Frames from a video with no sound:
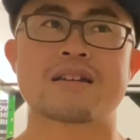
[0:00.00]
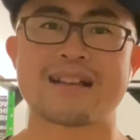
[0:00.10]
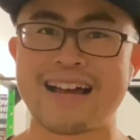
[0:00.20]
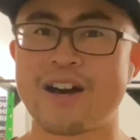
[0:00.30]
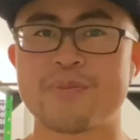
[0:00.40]

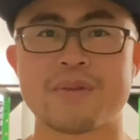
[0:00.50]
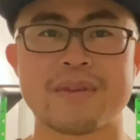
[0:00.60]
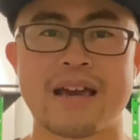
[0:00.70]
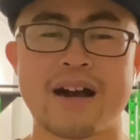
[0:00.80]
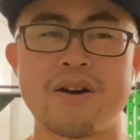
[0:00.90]
God helping
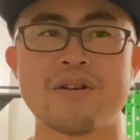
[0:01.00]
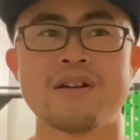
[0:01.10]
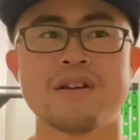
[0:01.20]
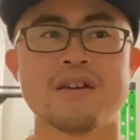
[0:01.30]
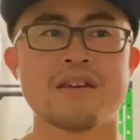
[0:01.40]
me out,
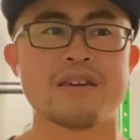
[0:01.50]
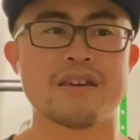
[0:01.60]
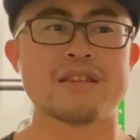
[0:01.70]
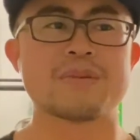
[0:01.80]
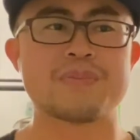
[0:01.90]

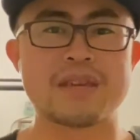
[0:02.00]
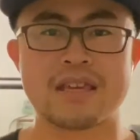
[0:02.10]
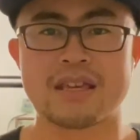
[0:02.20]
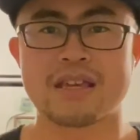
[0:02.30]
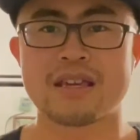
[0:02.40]
His
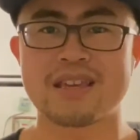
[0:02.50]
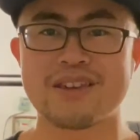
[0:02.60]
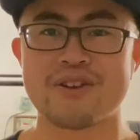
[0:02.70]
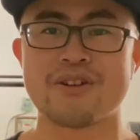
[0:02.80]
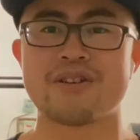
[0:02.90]
being
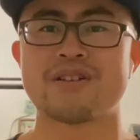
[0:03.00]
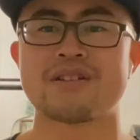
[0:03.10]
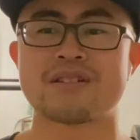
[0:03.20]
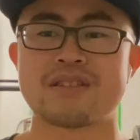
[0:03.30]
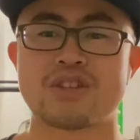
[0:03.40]
here
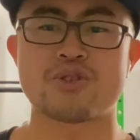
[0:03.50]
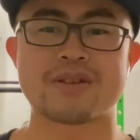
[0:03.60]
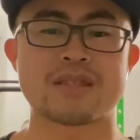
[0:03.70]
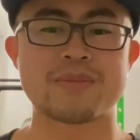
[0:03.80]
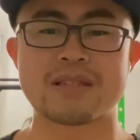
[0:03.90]
to
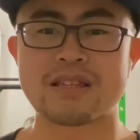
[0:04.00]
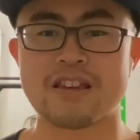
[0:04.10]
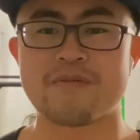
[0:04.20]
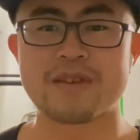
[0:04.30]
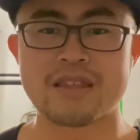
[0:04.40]
strengthen me, to
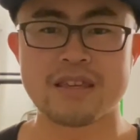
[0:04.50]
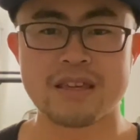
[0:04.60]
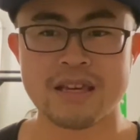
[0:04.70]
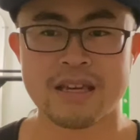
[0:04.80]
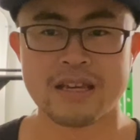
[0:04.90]
give me
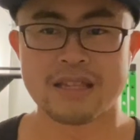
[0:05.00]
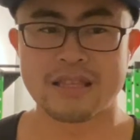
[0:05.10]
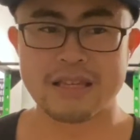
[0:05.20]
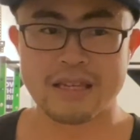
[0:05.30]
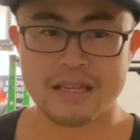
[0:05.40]

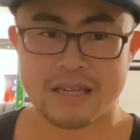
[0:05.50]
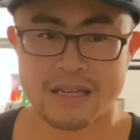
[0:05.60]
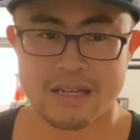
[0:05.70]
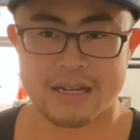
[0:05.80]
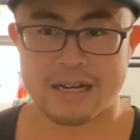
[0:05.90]
the, the
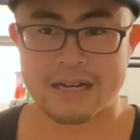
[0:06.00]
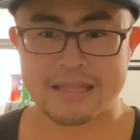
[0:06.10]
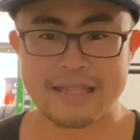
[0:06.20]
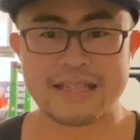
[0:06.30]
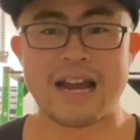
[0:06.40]
uh,
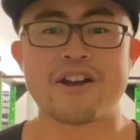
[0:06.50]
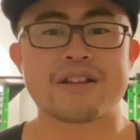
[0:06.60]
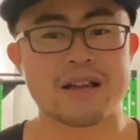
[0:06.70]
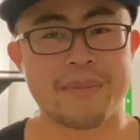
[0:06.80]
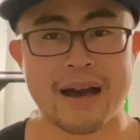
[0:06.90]
desire to
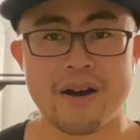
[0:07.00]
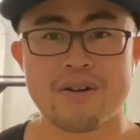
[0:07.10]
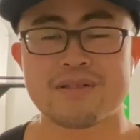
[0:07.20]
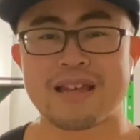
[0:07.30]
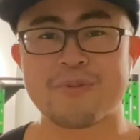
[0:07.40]
come out.
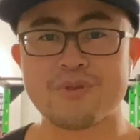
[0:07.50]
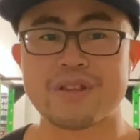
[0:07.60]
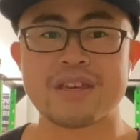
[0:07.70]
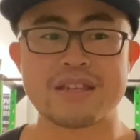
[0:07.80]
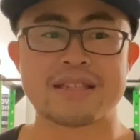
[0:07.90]
That
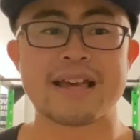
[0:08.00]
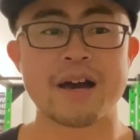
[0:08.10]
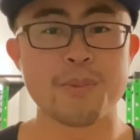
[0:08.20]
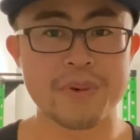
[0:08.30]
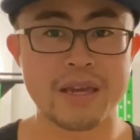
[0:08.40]
really is
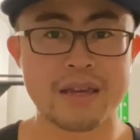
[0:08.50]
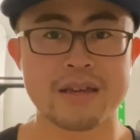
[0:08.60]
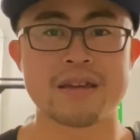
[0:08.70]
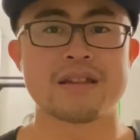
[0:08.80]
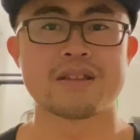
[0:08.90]
helping.
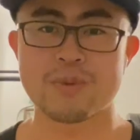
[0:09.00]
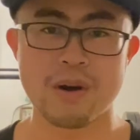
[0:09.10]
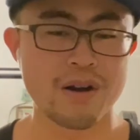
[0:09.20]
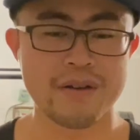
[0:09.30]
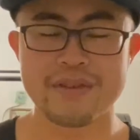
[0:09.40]
And as well,
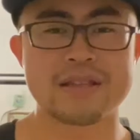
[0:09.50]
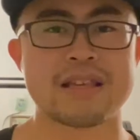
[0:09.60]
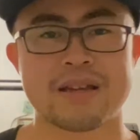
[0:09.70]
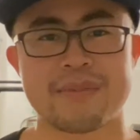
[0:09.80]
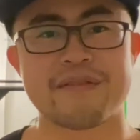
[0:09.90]
obviously,
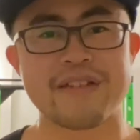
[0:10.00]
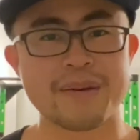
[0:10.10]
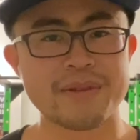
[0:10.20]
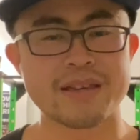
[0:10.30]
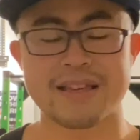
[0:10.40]
like my
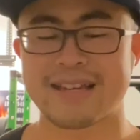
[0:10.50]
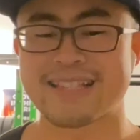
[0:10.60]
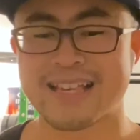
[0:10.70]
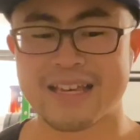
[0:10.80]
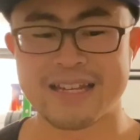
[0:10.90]
family, like I
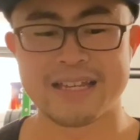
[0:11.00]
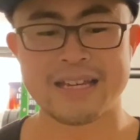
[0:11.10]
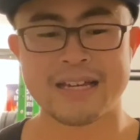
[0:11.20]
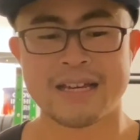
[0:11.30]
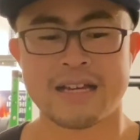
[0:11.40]
said,
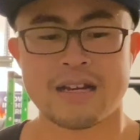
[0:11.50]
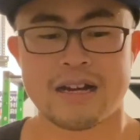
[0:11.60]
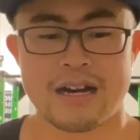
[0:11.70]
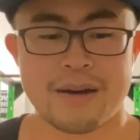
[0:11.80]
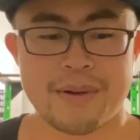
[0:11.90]

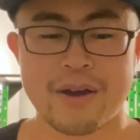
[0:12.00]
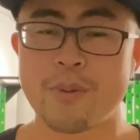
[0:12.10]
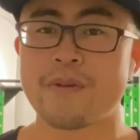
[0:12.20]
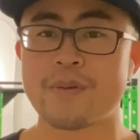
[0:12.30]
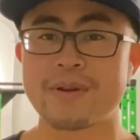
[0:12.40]
um, I
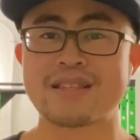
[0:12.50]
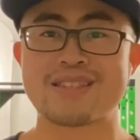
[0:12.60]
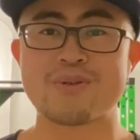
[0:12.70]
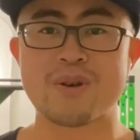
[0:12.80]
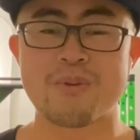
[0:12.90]
hope everybody's
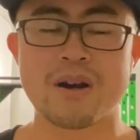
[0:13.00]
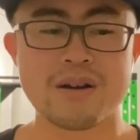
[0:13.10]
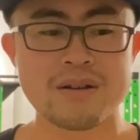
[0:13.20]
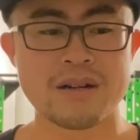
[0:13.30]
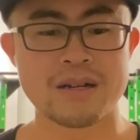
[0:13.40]
doing well.